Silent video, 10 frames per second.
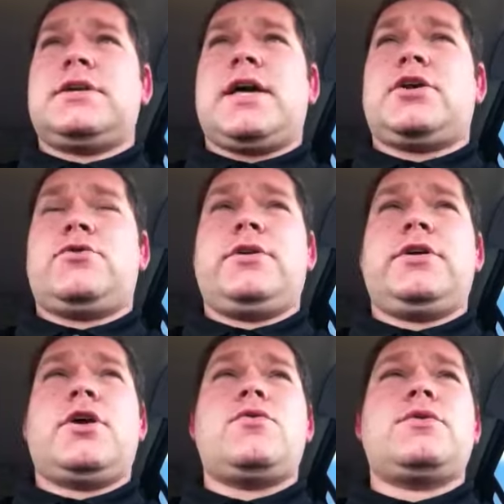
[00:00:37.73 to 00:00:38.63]
I got a
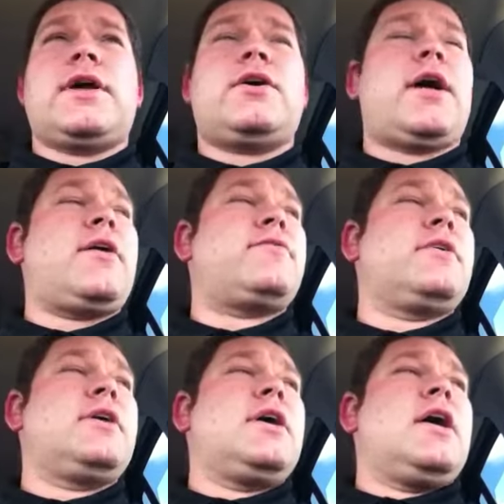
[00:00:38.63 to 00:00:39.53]
career going now. I have
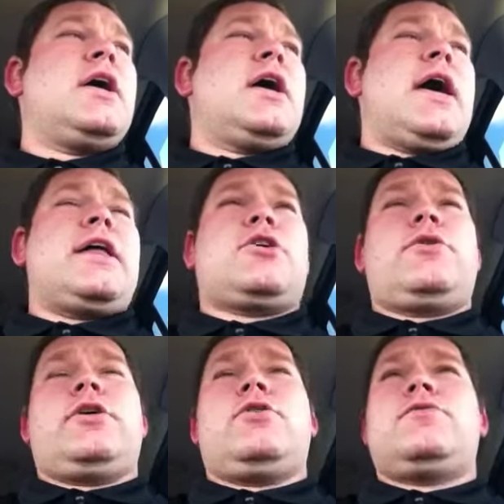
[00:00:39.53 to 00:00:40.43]
had a
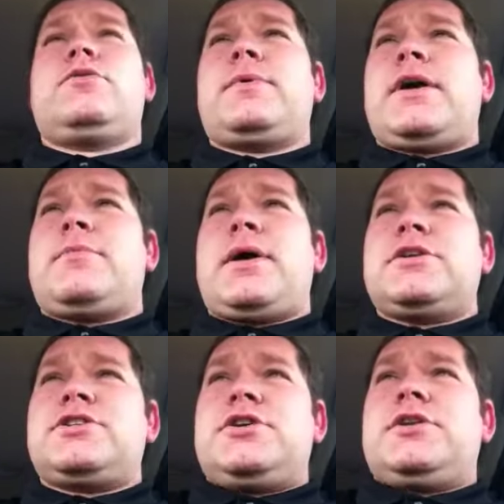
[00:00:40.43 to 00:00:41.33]
career going for the
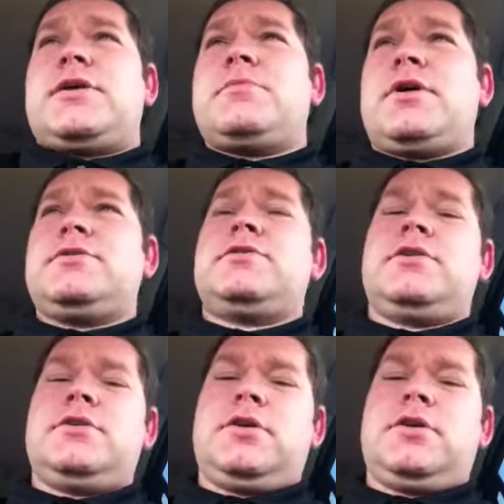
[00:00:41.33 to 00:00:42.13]
past year and 8 months